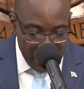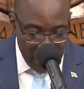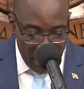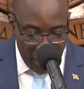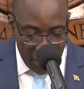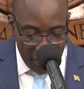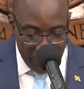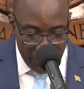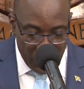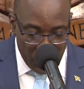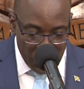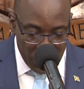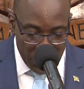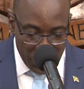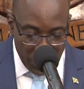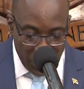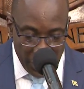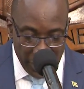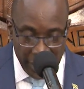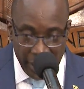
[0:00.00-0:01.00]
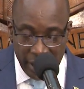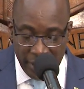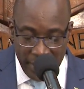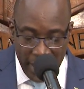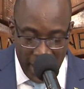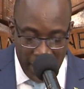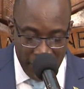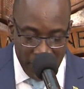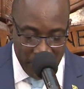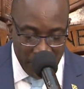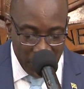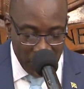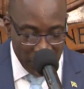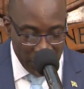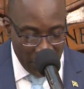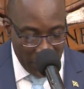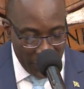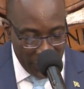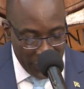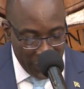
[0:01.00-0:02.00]
of Port Royal by the Port
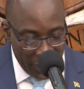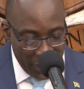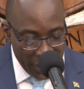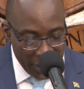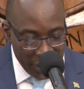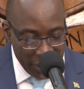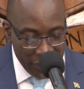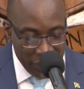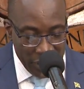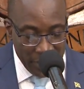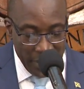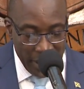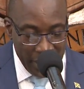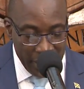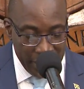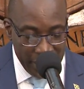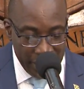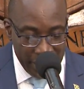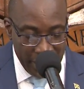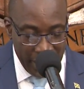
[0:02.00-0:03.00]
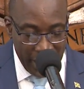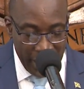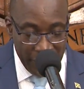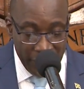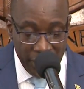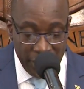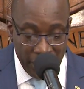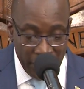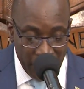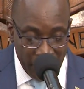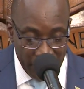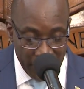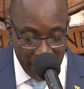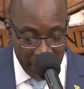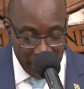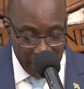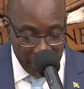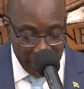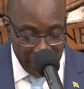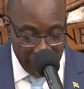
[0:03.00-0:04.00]
Authority of Jamaica and the
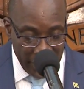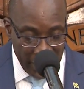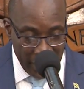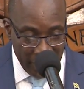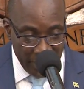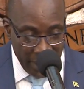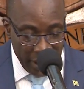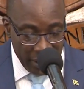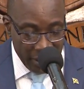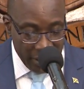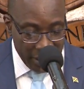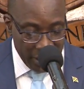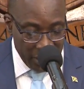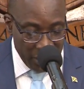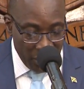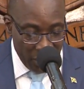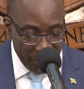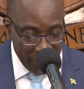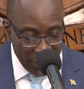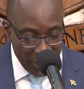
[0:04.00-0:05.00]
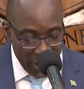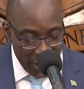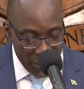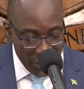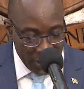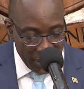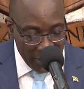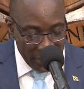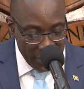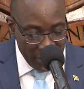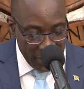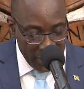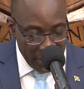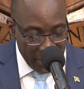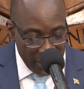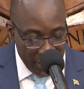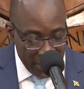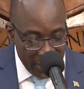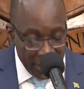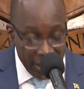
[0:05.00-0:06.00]
Urban Development Corporation.
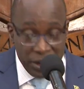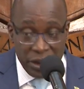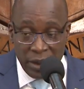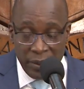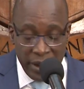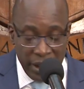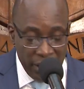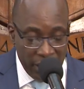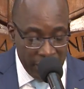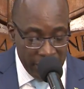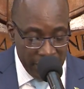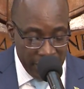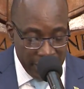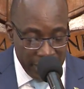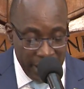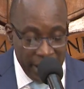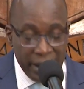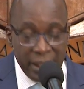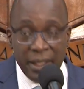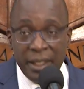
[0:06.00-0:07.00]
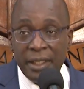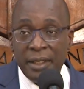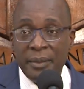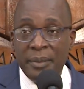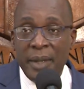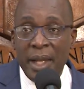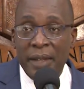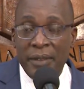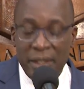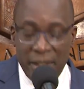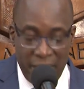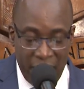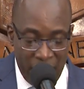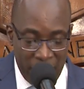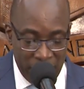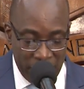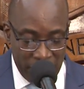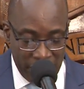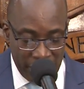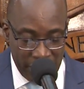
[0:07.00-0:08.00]
This will be undertaken by the
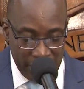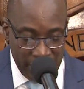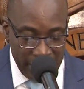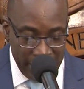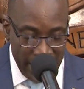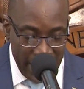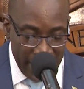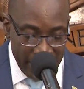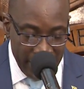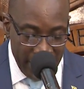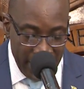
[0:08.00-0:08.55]
National Land